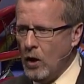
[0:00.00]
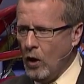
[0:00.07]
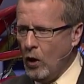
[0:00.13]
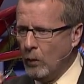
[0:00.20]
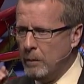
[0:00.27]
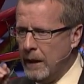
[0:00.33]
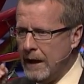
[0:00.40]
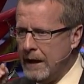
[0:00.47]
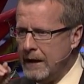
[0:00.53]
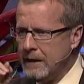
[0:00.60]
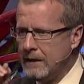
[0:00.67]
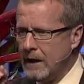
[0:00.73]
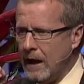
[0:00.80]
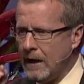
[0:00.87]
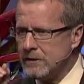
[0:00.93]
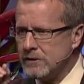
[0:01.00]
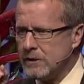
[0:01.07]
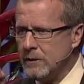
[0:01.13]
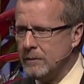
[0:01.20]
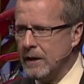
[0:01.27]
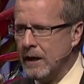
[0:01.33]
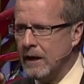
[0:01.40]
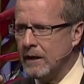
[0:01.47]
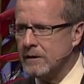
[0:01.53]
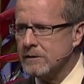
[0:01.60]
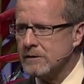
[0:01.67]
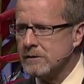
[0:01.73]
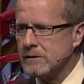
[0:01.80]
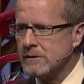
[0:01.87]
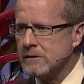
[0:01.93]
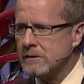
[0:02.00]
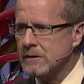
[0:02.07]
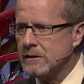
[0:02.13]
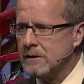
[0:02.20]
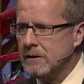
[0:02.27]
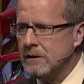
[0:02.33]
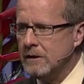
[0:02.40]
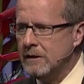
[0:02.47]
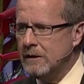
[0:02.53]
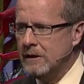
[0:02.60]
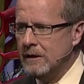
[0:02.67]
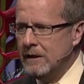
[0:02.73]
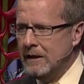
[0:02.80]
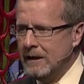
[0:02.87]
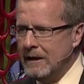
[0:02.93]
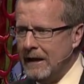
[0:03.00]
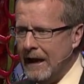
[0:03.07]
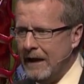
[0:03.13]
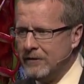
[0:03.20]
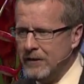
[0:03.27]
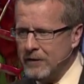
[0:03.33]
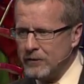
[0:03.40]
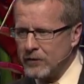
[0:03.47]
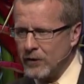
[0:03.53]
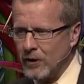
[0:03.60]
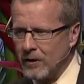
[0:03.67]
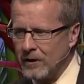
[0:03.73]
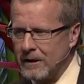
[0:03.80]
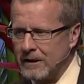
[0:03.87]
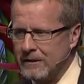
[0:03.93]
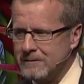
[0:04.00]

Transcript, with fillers: obeying God's commands, and then thirdly,